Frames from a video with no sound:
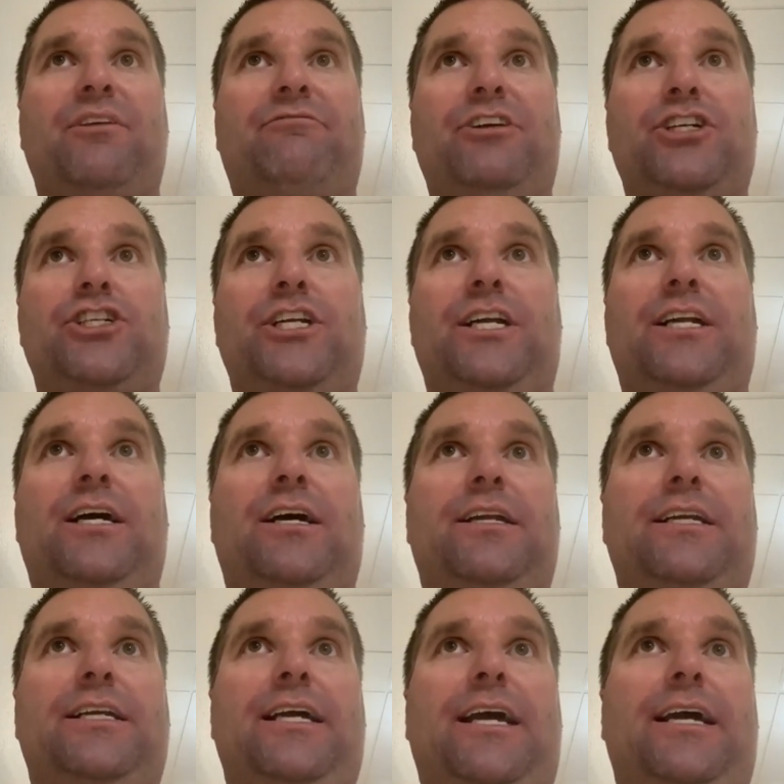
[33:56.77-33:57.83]
fishing and
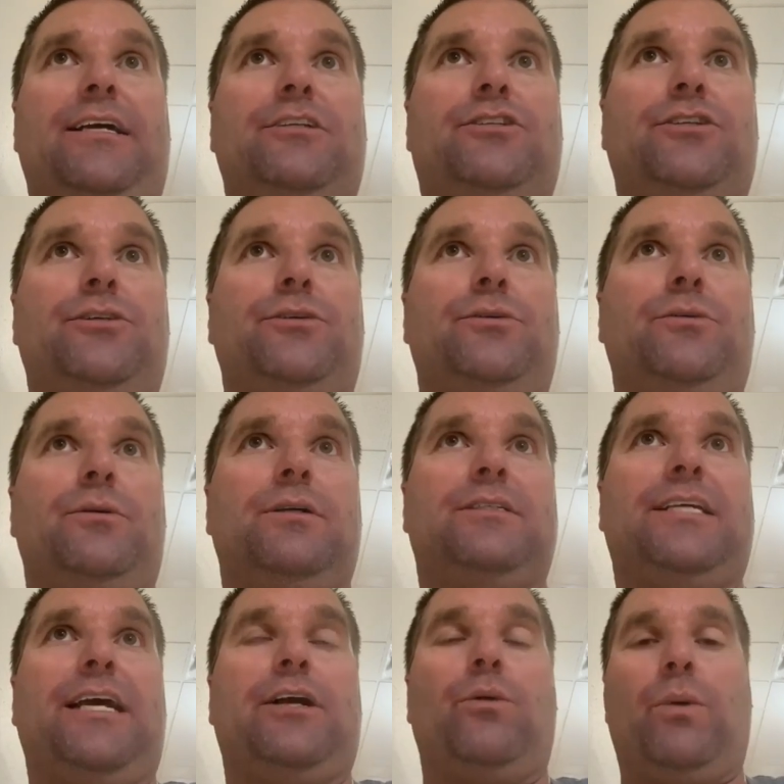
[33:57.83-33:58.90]
hunting, and to
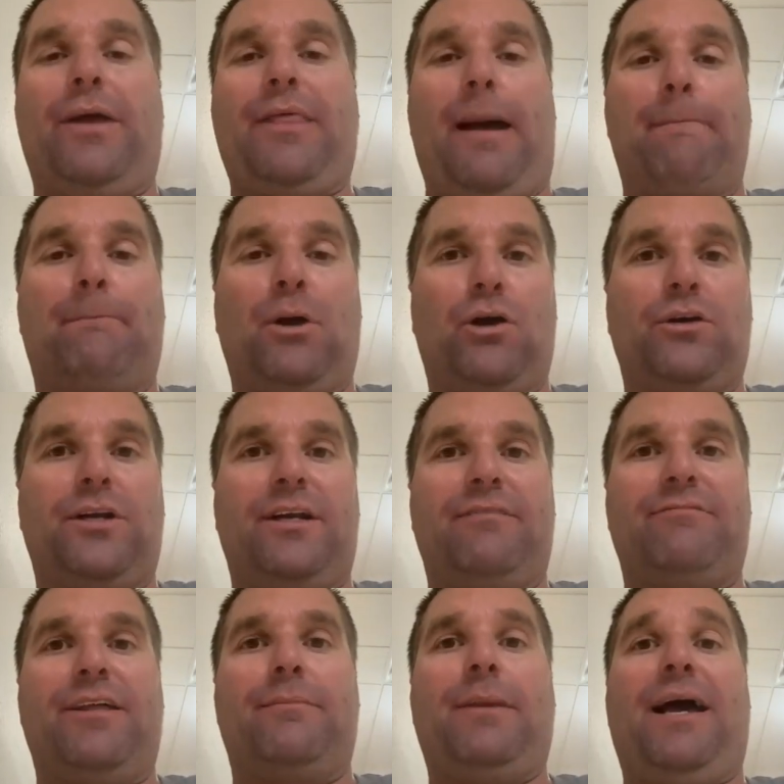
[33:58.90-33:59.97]
take away that burden
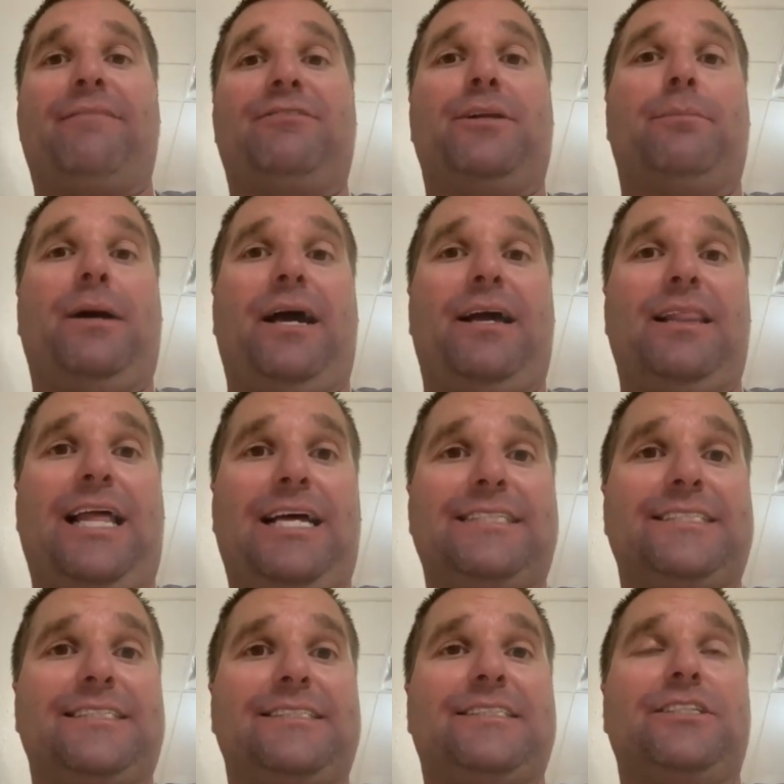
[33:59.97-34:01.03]
of them having to buy a
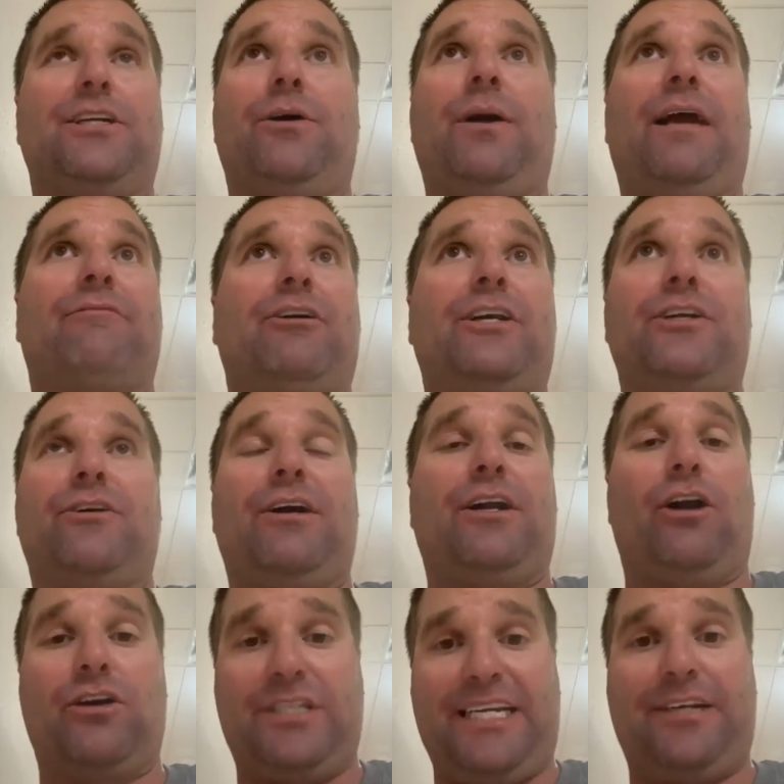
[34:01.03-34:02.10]
license. You know, every year at
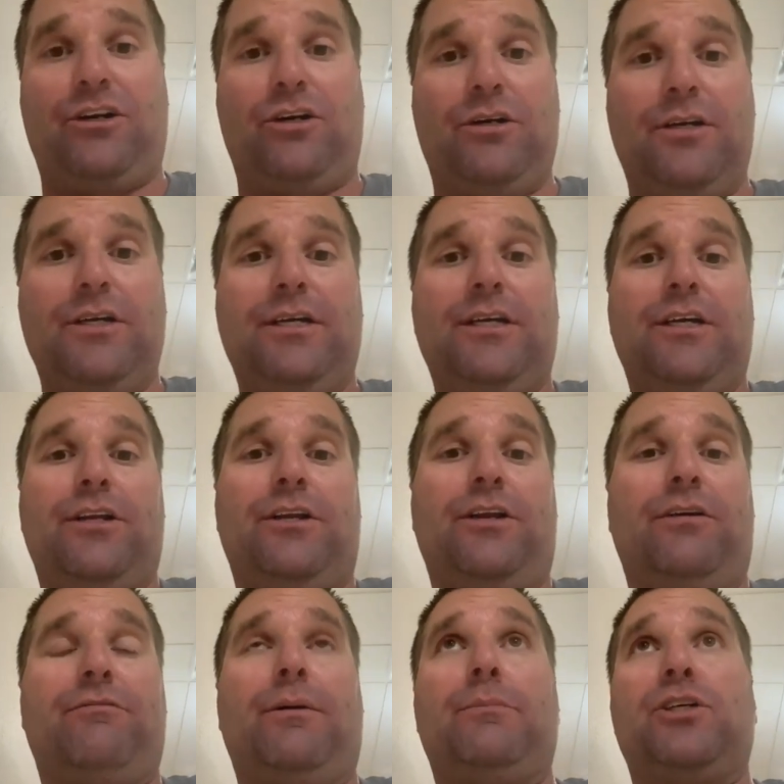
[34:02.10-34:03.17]
our dinner,
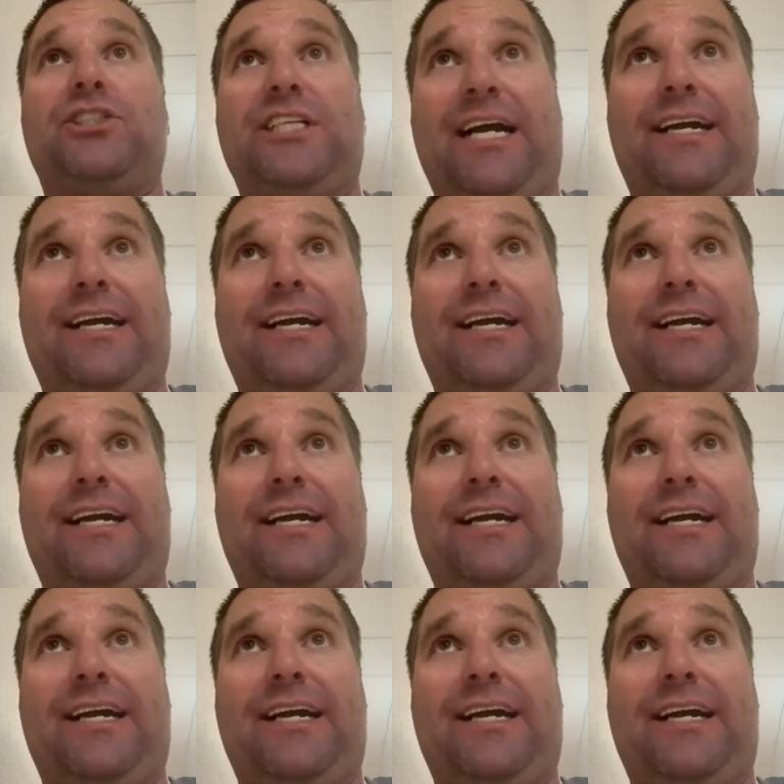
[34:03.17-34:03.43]
November